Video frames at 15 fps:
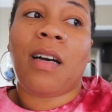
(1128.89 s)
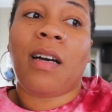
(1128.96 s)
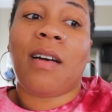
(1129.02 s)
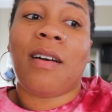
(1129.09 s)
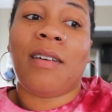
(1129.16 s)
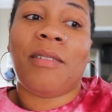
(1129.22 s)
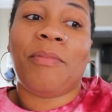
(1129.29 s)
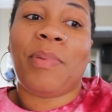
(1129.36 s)

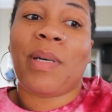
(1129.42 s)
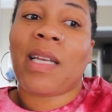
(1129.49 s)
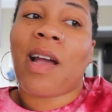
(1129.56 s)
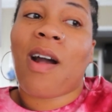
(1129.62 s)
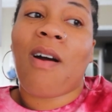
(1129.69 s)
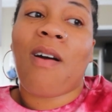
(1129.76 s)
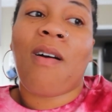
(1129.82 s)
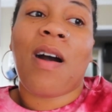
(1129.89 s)
Um, but,
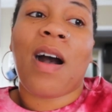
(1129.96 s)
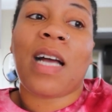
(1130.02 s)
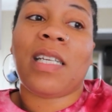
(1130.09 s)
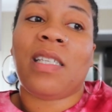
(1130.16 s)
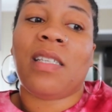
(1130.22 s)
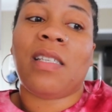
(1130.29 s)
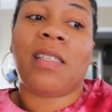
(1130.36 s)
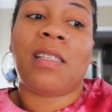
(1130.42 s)
y'all, I
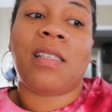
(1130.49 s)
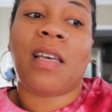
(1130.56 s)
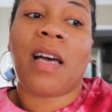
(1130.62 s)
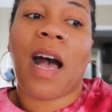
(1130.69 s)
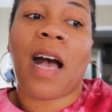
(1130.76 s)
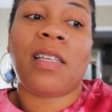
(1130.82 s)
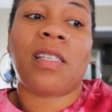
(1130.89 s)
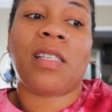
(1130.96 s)
just,
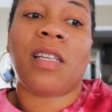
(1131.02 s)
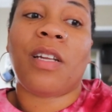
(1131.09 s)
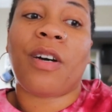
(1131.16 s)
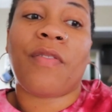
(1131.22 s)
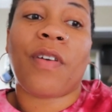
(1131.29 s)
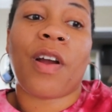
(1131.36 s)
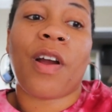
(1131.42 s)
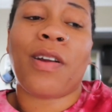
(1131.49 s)
I just
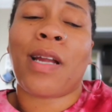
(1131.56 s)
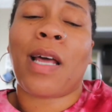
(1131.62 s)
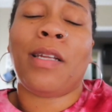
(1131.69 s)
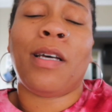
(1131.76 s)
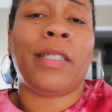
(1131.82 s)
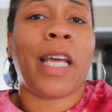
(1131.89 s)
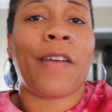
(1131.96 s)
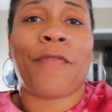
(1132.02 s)
love her. And I
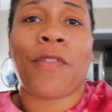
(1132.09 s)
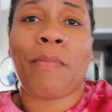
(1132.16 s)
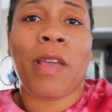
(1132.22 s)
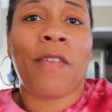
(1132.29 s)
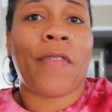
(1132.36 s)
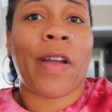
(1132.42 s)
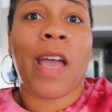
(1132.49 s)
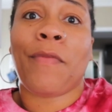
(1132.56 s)
love that for me,
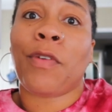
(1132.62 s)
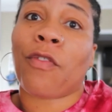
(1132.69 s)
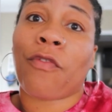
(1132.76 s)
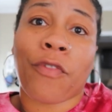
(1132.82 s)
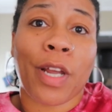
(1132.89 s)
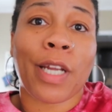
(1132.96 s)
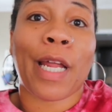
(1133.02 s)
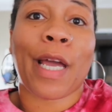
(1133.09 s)
for having a
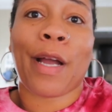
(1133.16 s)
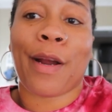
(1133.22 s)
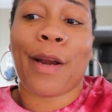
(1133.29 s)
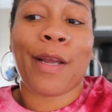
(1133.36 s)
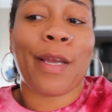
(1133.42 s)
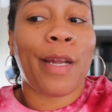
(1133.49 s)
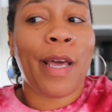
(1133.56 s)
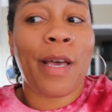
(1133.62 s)
friend like her,
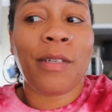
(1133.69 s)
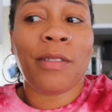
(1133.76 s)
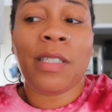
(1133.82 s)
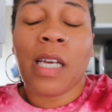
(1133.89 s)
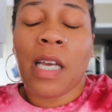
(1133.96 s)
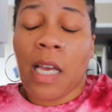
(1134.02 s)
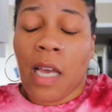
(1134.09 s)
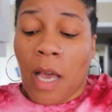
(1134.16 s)
you know?
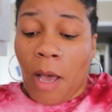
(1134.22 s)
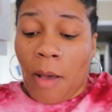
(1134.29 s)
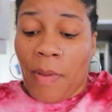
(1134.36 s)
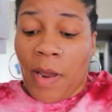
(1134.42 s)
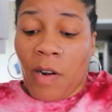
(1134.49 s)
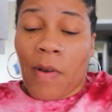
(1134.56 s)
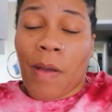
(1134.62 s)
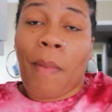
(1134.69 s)

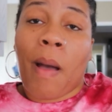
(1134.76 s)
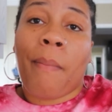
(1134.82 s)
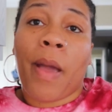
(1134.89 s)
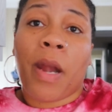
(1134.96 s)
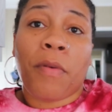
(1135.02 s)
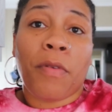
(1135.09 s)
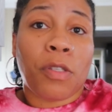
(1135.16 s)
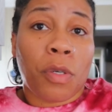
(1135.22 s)
But anyway, my
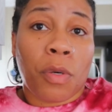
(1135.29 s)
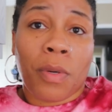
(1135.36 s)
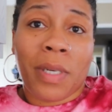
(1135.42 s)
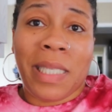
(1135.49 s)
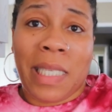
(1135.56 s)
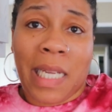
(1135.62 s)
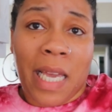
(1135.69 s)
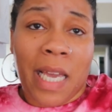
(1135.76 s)
battery's
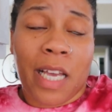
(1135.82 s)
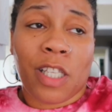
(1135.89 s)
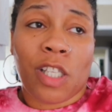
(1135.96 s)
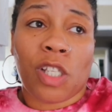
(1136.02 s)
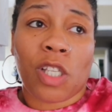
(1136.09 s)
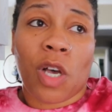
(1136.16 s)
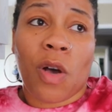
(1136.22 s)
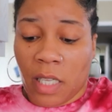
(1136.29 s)
going dead,
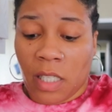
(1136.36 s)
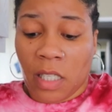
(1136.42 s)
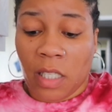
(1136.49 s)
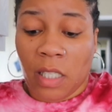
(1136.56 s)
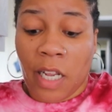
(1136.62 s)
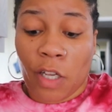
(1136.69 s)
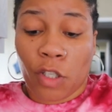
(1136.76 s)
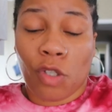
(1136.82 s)
so it's
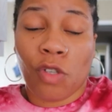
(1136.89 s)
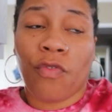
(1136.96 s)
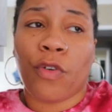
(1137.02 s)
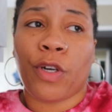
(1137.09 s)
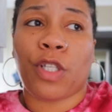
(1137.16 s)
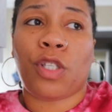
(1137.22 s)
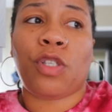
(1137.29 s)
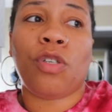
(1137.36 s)
now two
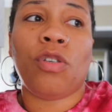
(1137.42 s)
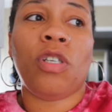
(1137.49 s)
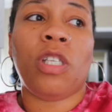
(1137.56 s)
forty-two.